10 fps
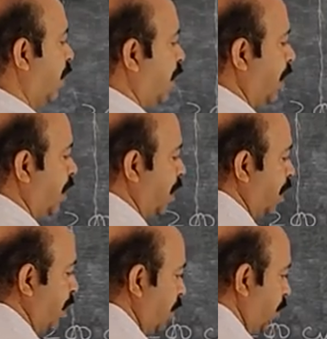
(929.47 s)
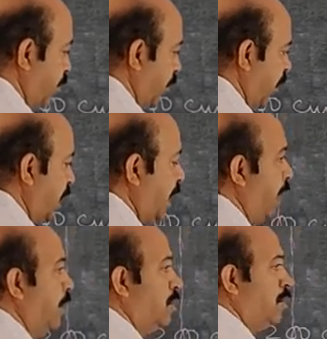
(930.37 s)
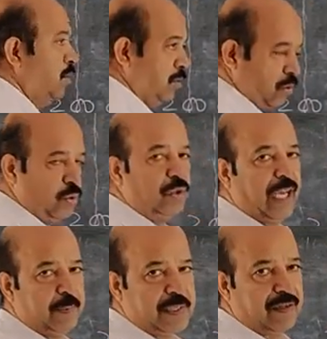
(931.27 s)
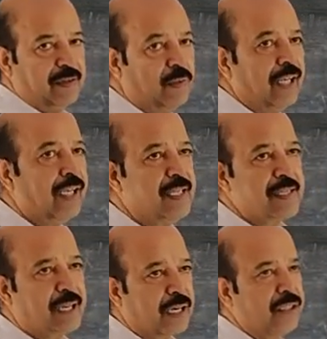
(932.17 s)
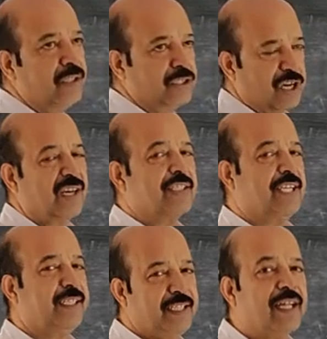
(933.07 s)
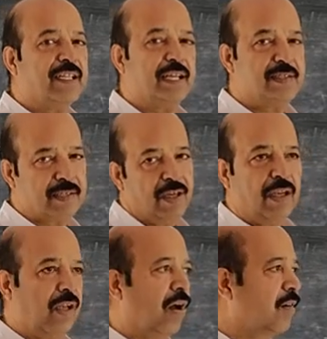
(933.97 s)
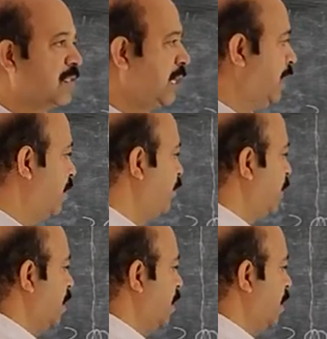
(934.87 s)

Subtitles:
are mainly 2 types. One is short sight, the other is long sight.